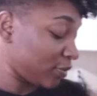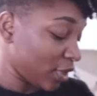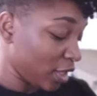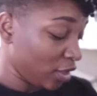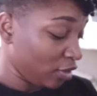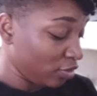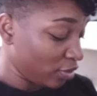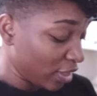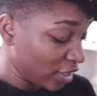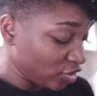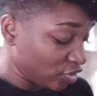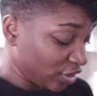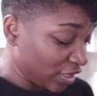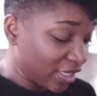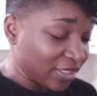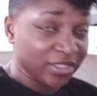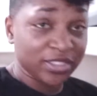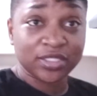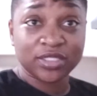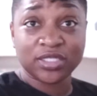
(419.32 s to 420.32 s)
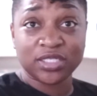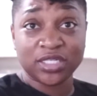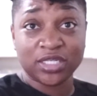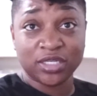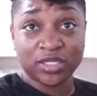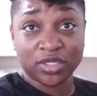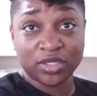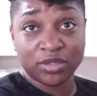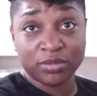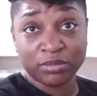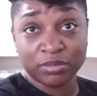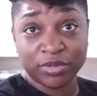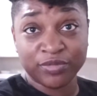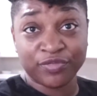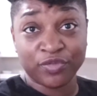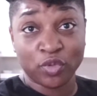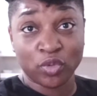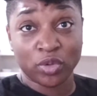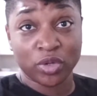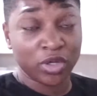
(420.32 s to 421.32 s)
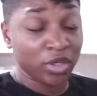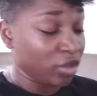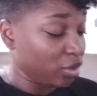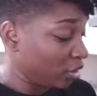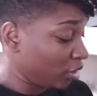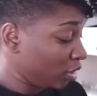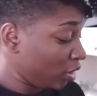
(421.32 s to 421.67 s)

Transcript: um, as you guys can see before,